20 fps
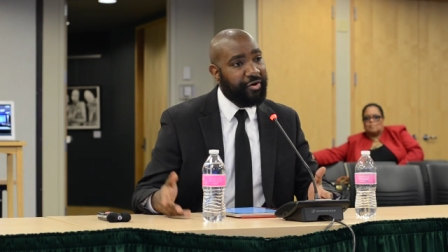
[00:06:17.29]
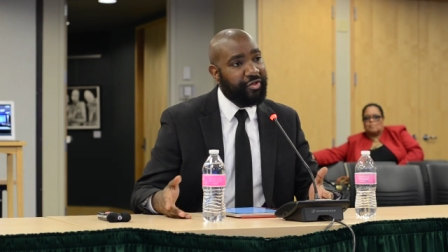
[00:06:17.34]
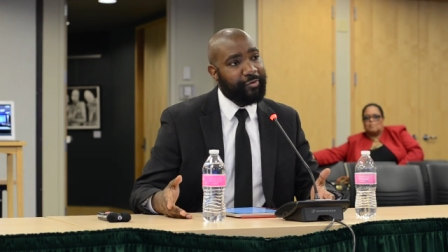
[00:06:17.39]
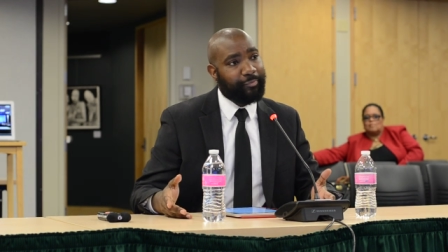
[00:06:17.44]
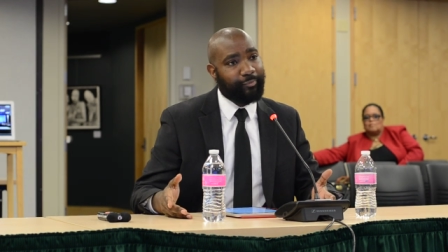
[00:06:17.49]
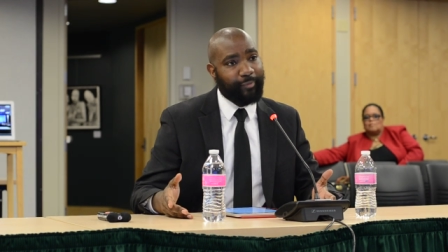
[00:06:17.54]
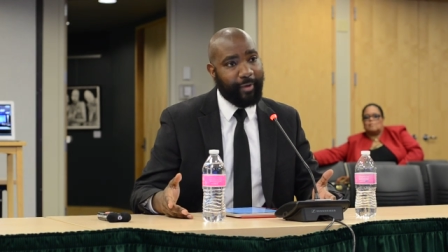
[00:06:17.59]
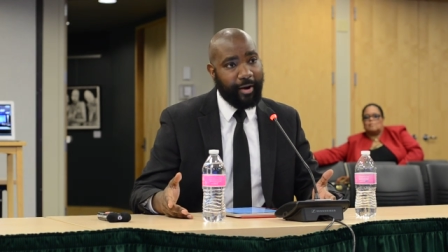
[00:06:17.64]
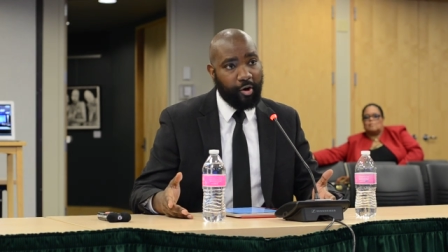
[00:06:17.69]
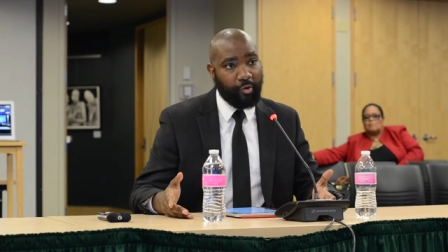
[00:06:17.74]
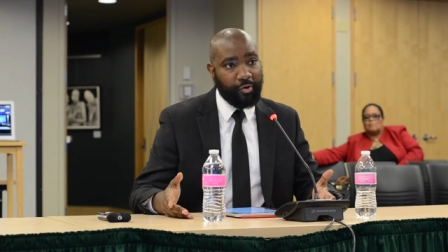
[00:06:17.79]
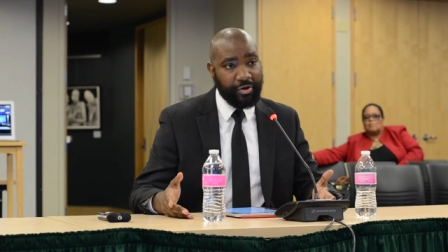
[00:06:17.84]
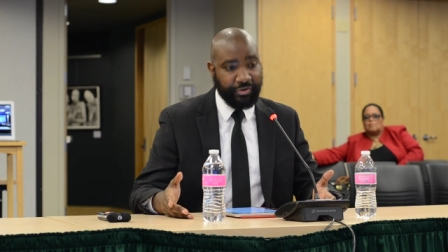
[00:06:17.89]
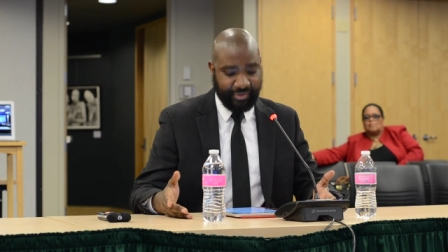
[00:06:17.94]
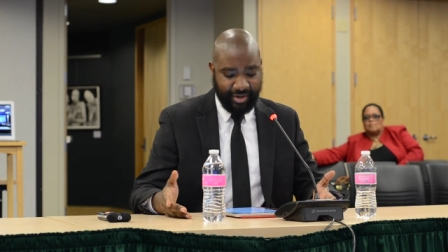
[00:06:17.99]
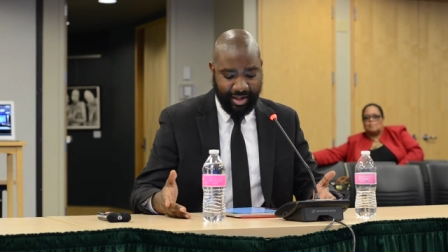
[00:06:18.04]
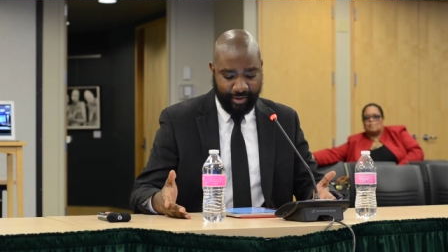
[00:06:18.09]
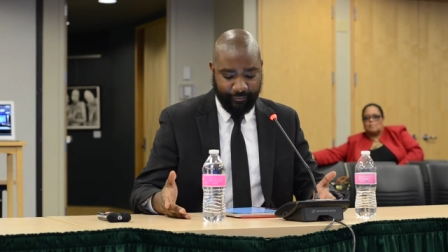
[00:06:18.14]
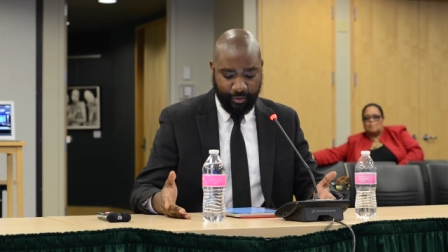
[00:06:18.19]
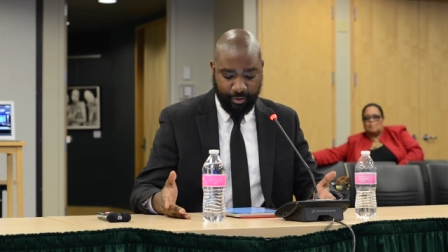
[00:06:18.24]
of the
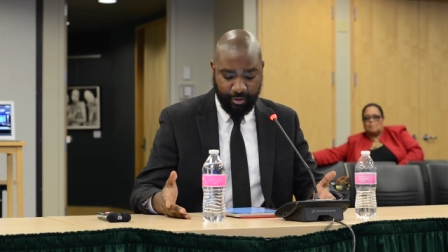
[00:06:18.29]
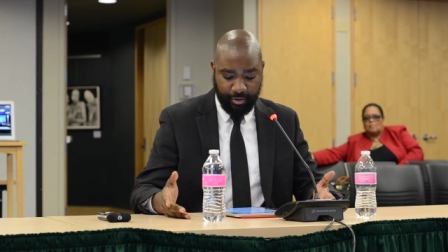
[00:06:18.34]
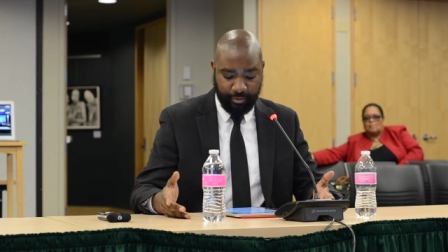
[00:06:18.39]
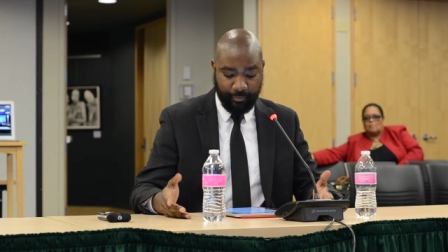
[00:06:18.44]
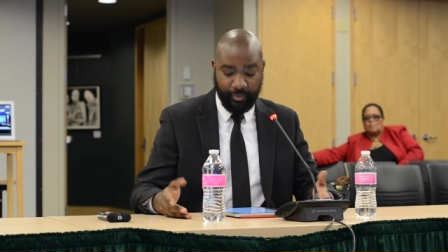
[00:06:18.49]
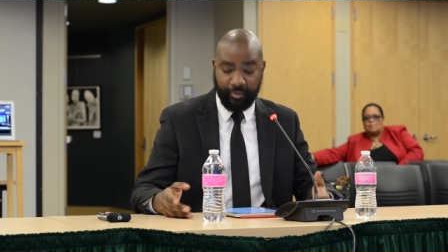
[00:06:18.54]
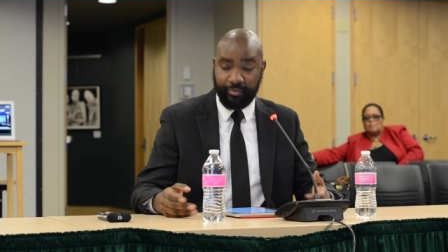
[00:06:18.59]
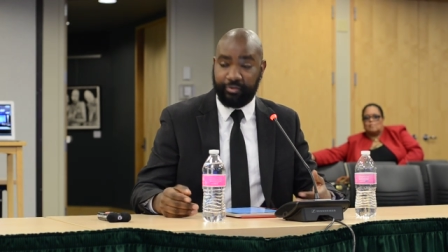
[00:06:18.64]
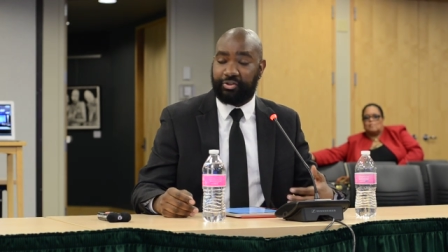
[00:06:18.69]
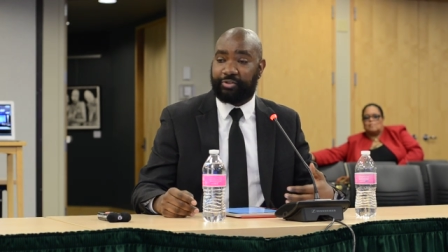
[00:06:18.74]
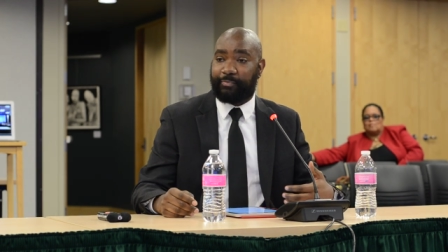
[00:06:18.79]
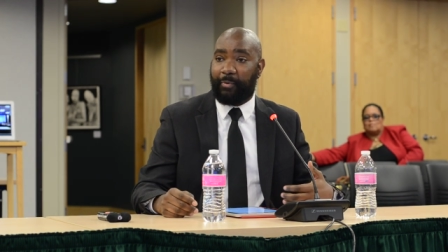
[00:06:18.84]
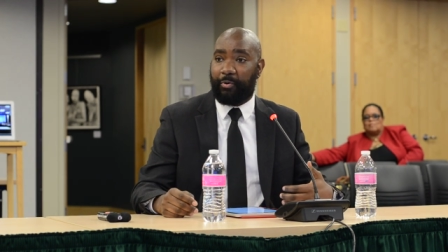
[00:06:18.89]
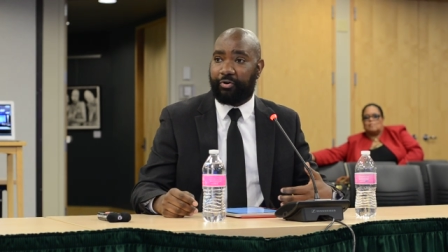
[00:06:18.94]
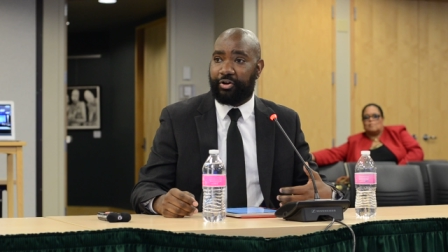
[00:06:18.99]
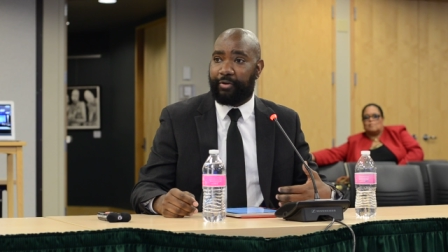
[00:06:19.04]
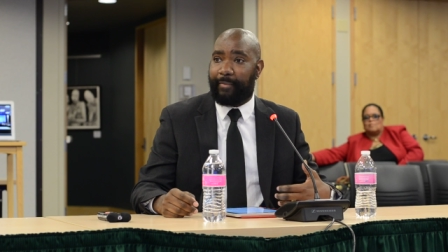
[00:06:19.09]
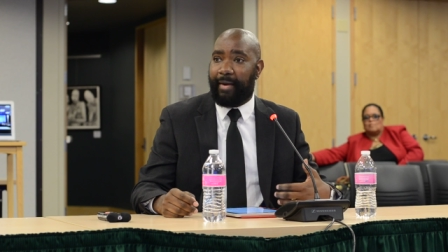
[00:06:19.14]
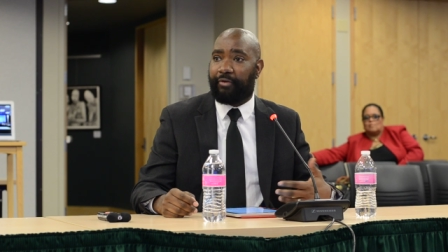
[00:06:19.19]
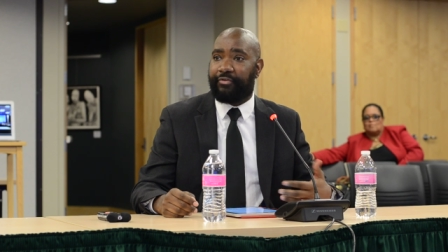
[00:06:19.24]
priorities that I've heard
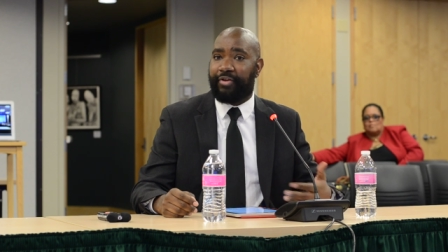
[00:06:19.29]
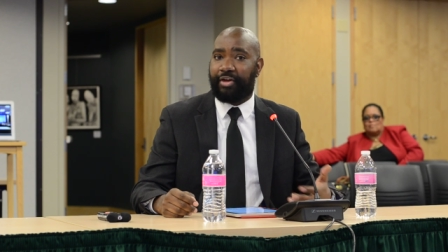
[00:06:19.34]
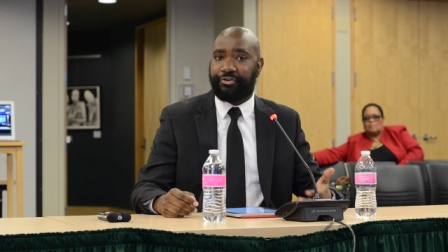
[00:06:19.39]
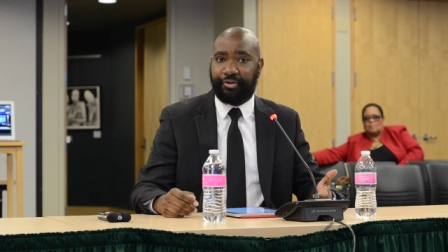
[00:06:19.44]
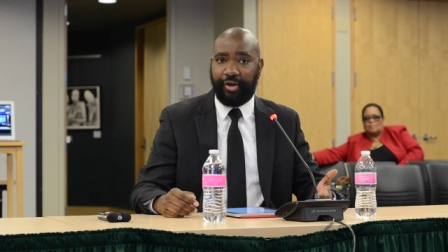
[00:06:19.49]
spoken about in